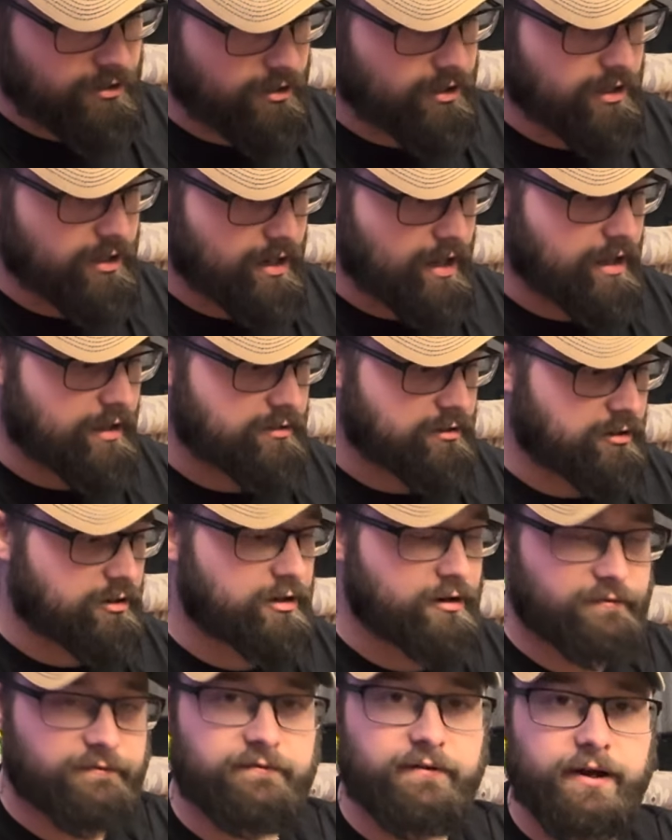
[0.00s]

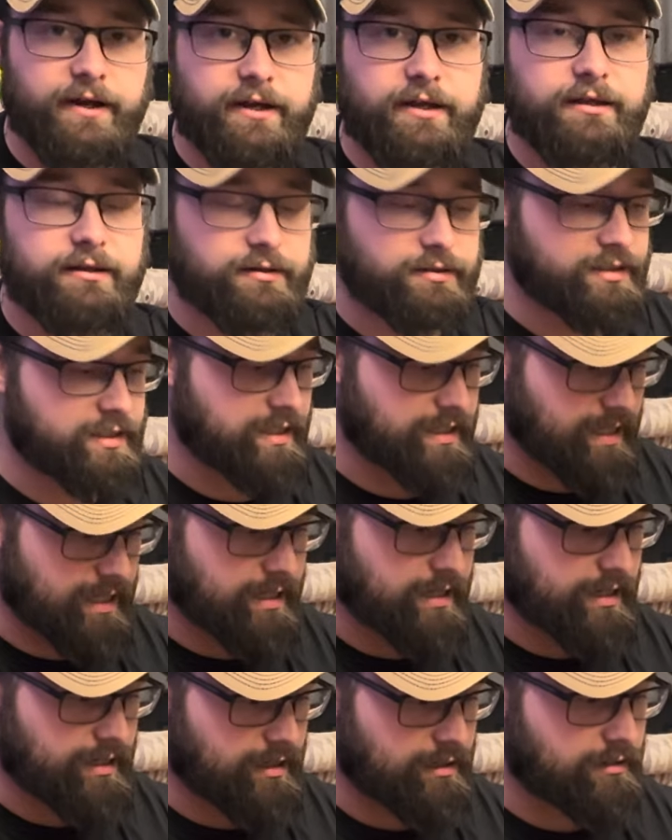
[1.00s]
gonna fight it to get
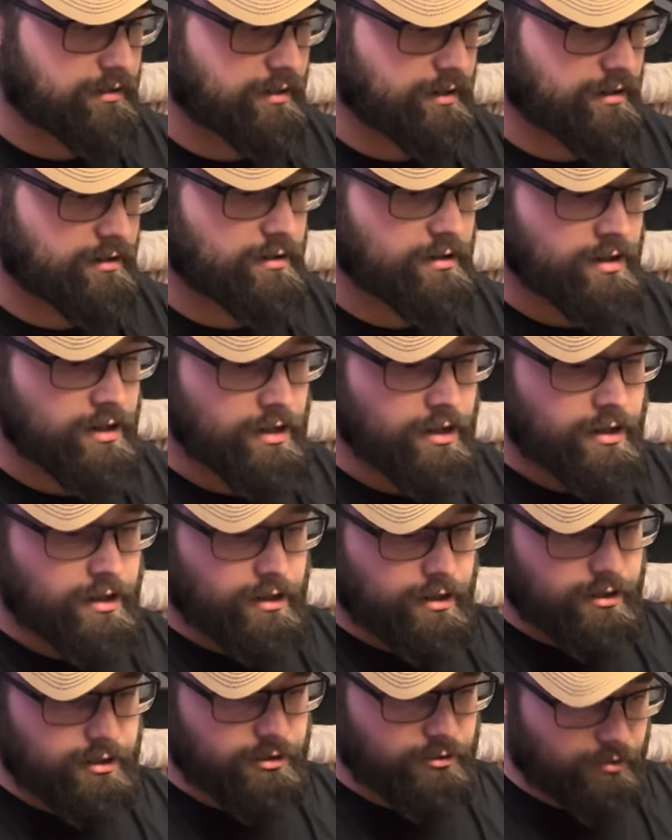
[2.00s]
it in there.
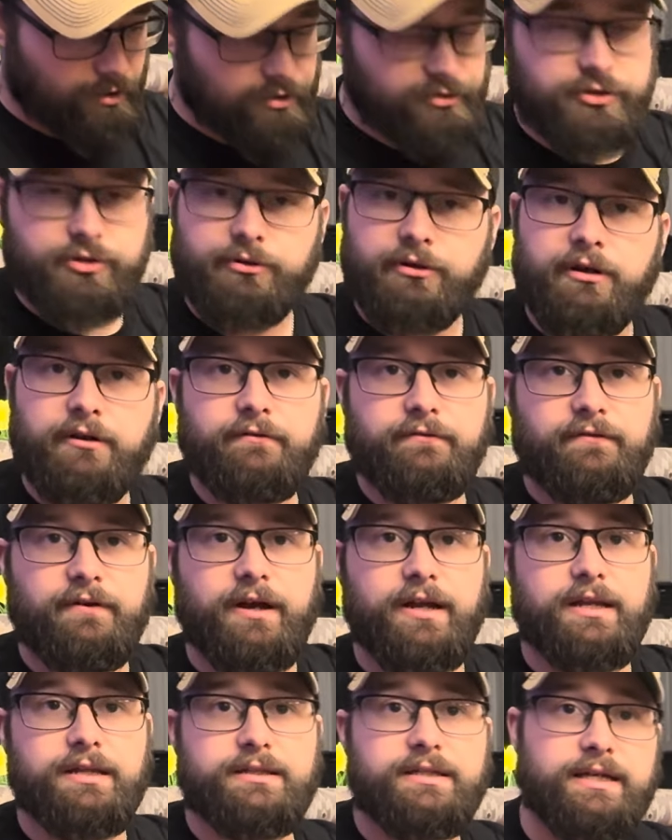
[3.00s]
You're also gonna
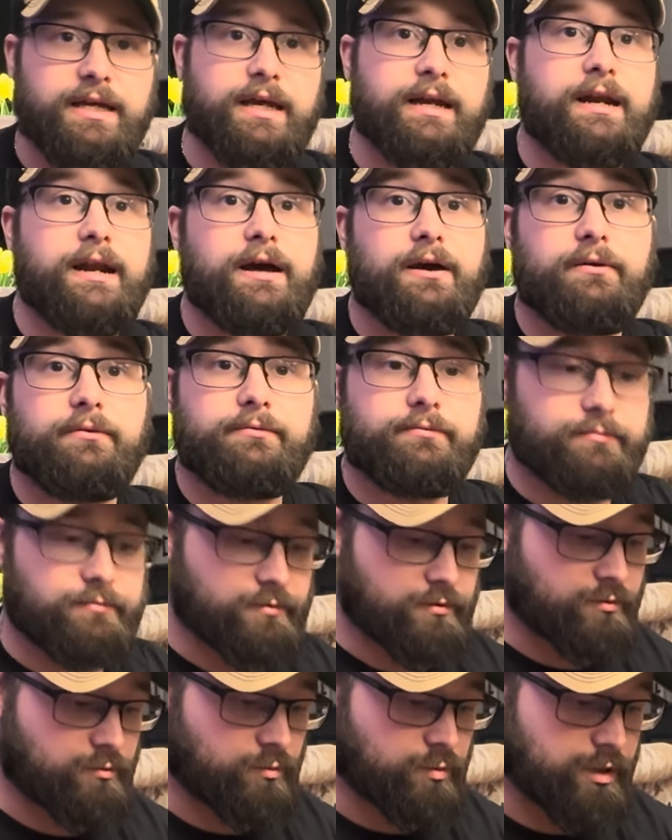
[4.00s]
fight it to get it out,
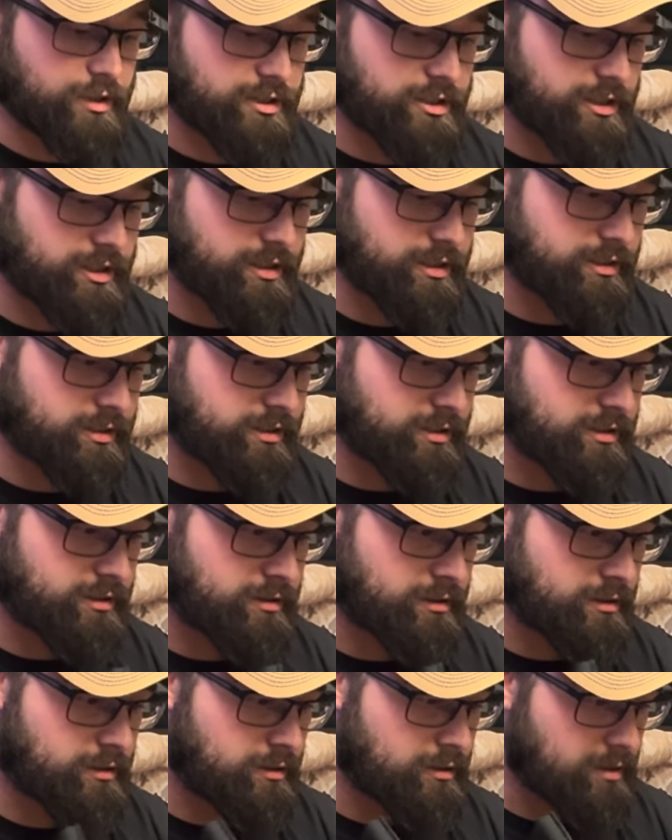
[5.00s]
which is
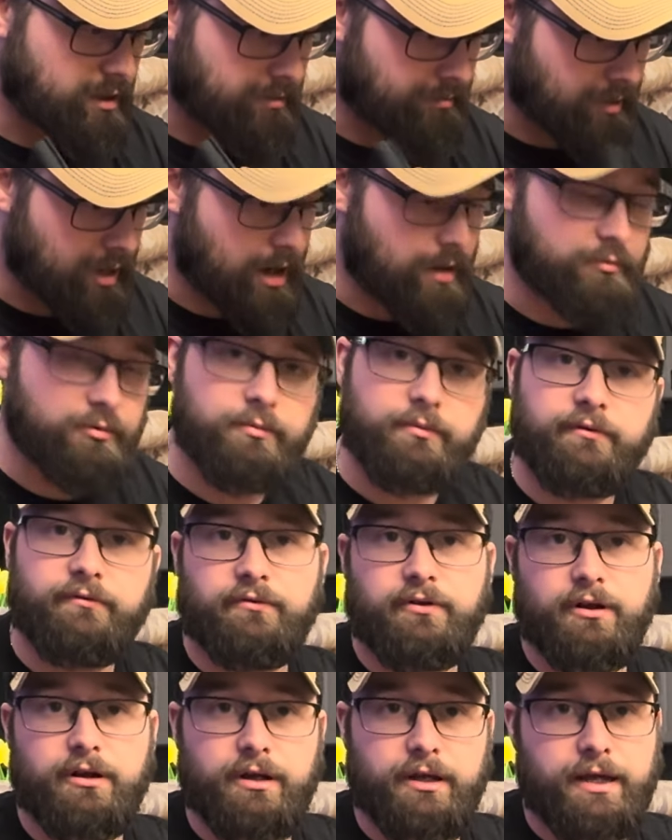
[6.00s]
a problem if
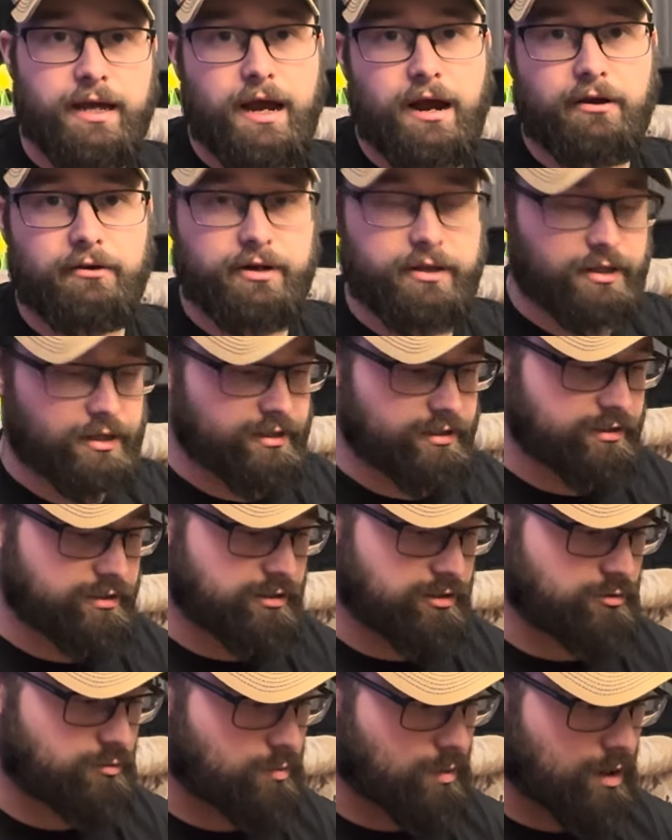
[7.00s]
you're gonna carry this.
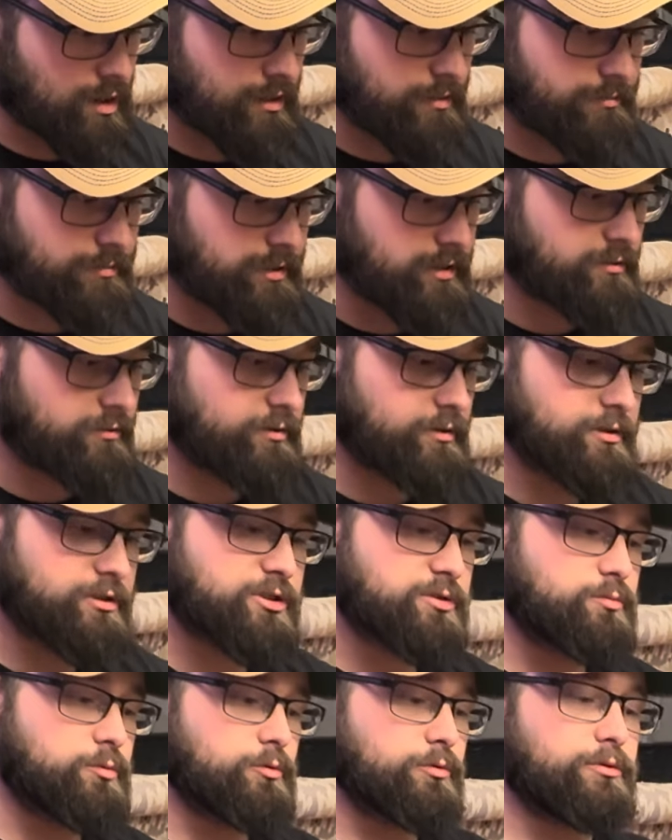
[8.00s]
You wanna be able to
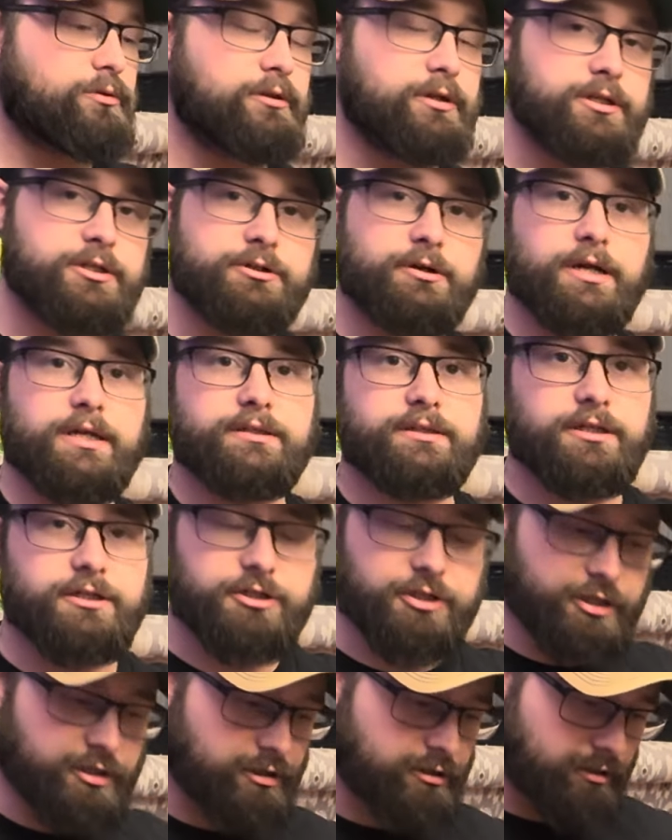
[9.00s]
smoothly
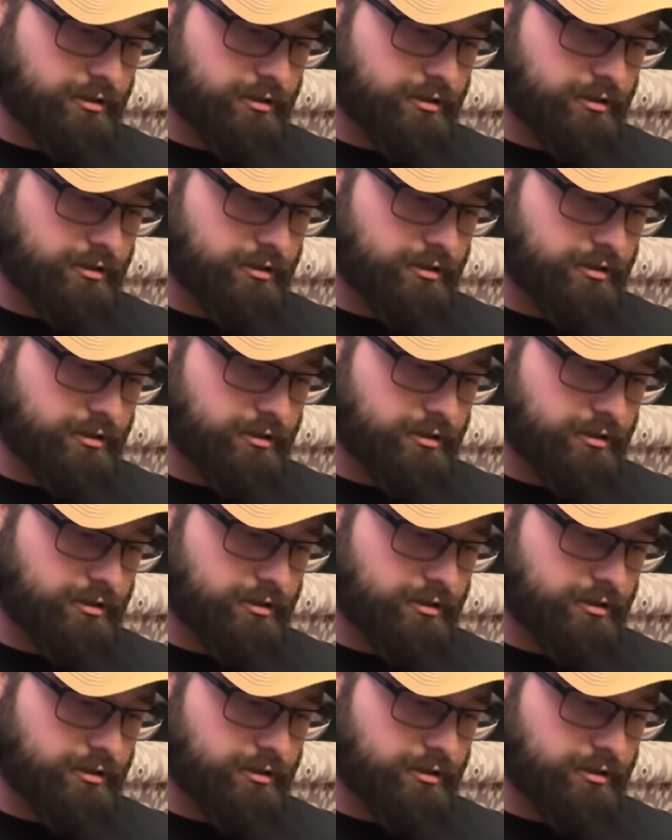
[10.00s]
transition your